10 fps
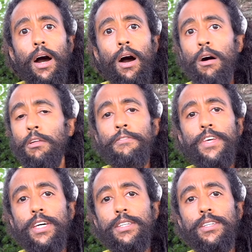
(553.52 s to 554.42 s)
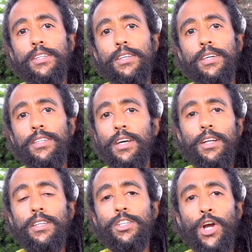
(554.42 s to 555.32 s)
All of this is going to
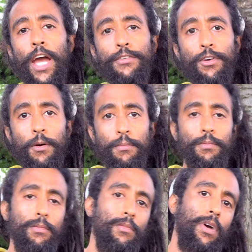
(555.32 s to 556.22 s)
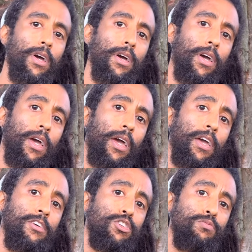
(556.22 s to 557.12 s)
detract from
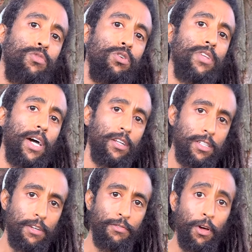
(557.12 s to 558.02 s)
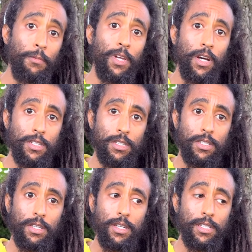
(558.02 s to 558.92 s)
a smooth energy flow
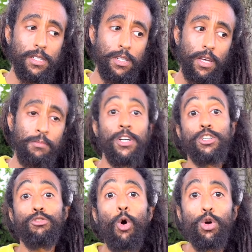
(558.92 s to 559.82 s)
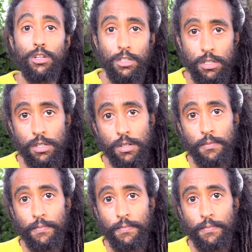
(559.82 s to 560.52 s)
because it's a bunch of corners.